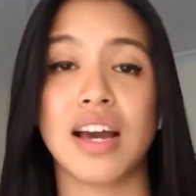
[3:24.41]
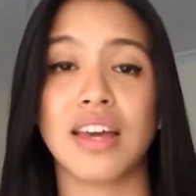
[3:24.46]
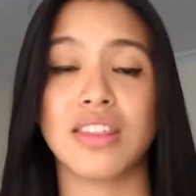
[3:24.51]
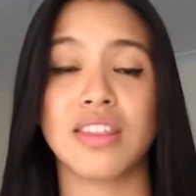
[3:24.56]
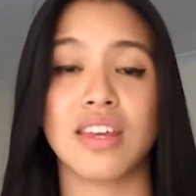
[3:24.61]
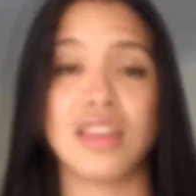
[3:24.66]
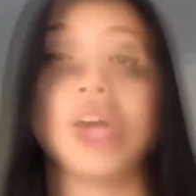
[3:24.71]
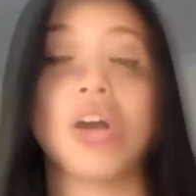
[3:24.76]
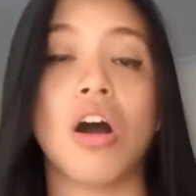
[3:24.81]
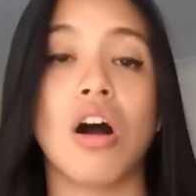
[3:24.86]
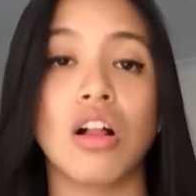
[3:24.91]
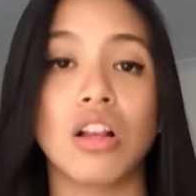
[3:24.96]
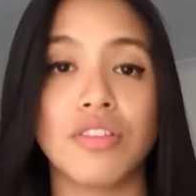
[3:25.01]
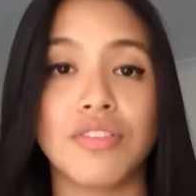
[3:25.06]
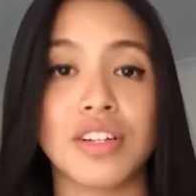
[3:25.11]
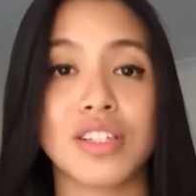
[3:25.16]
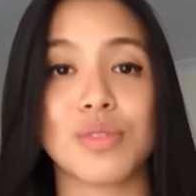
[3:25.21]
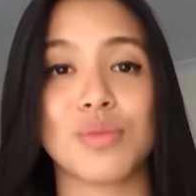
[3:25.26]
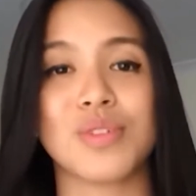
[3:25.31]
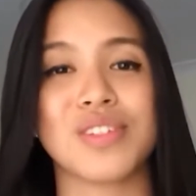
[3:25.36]
I think all
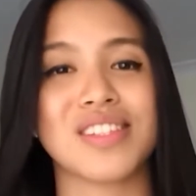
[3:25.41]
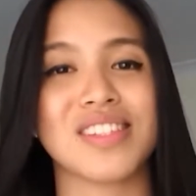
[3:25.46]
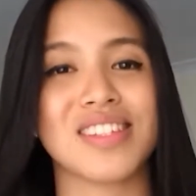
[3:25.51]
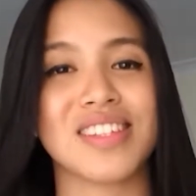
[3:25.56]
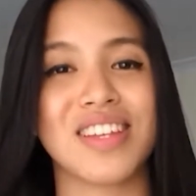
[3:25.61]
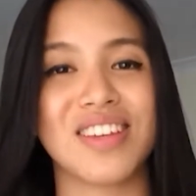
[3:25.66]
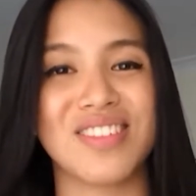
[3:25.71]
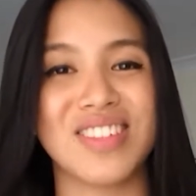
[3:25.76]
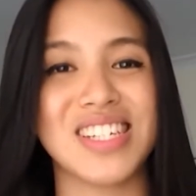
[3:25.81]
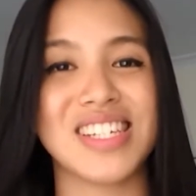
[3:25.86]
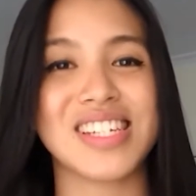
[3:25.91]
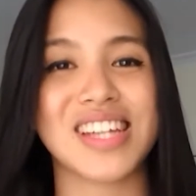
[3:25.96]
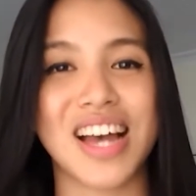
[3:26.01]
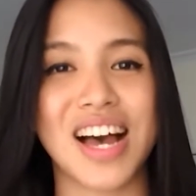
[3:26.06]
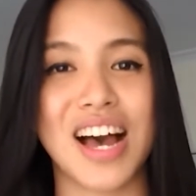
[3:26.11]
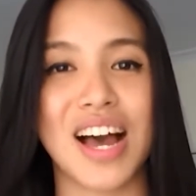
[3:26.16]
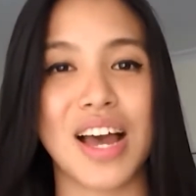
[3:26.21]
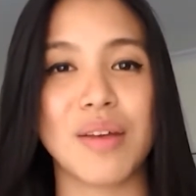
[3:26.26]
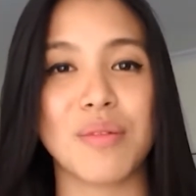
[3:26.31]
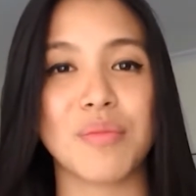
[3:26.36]
of us was given
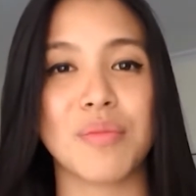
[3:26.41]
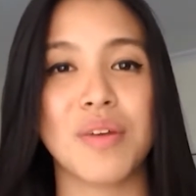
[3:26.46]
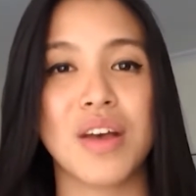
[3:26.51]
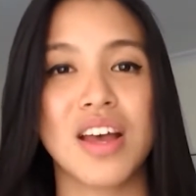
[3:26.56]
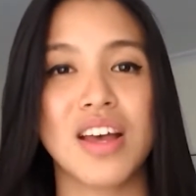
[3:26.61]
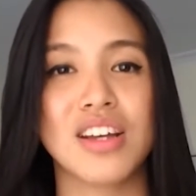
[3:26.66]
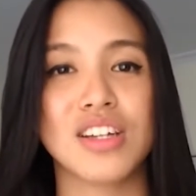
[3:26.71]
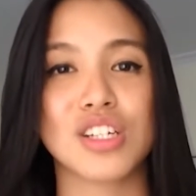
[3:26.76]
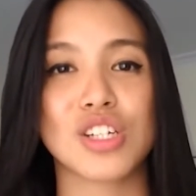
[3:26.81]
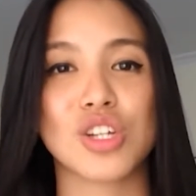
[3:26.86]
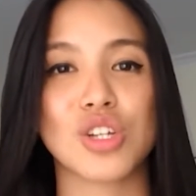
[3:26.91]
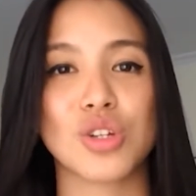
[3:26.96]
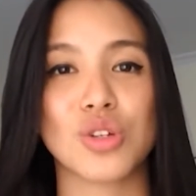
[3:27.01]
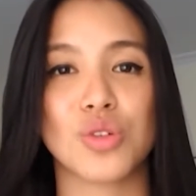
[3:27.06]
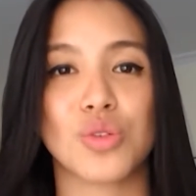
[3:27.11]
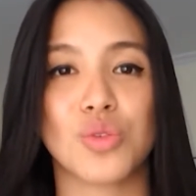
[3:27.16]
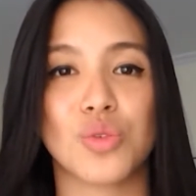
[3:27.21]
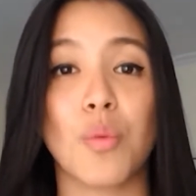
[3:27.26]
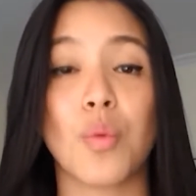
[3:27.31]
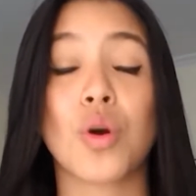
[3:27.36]
time
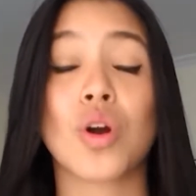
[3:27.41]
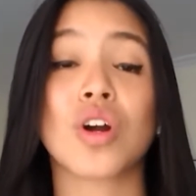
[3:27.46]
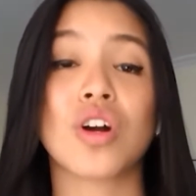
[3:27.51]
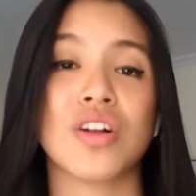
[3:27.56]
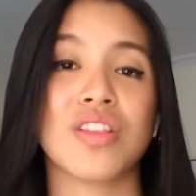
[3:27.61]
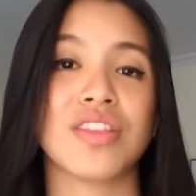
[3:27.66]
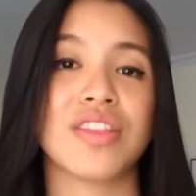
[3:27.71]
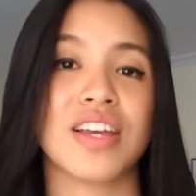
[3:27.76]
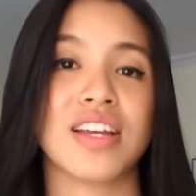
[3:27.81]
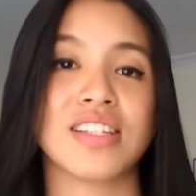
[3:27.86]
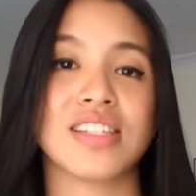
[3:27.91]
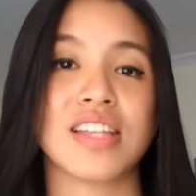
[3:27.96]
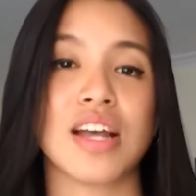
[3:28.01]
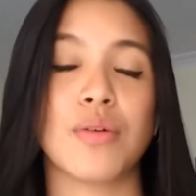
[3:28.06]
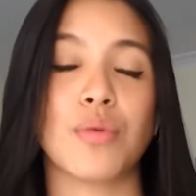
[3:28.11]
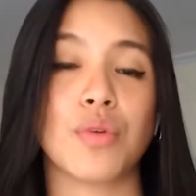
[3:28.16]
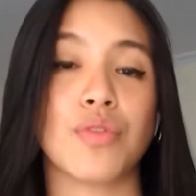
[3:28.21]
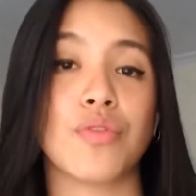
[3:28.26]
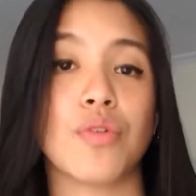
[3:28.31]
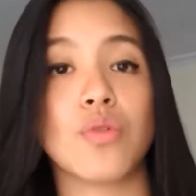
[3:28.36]
to work on things
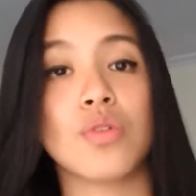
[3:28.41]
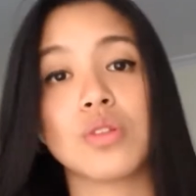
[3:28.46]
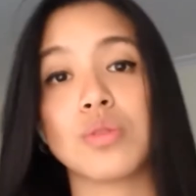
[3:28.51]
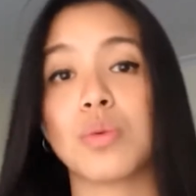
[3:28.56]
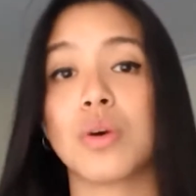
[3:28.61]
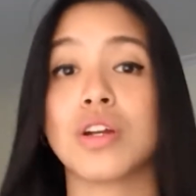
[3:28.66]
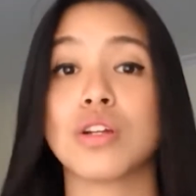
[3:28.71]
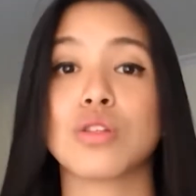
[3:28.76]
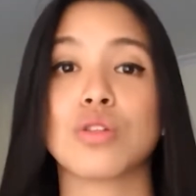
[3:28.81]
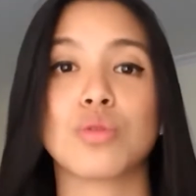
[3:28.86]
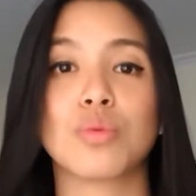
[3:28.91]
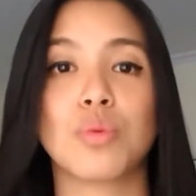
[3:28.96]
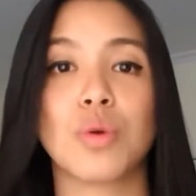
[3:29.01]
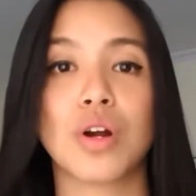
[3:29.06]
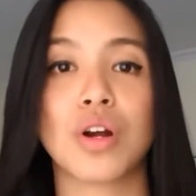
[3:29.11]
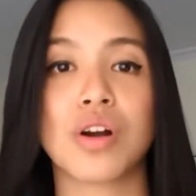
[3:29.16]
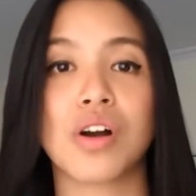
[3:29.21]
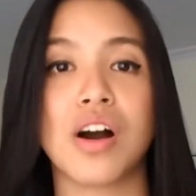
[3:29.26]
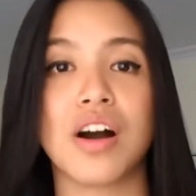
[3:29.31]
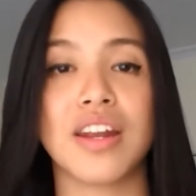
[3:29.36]
that we've always wanted to
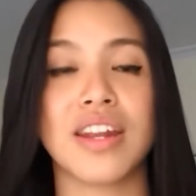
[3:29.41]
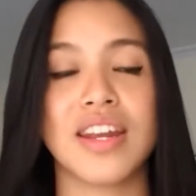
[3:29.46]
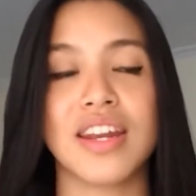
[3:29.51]
work on.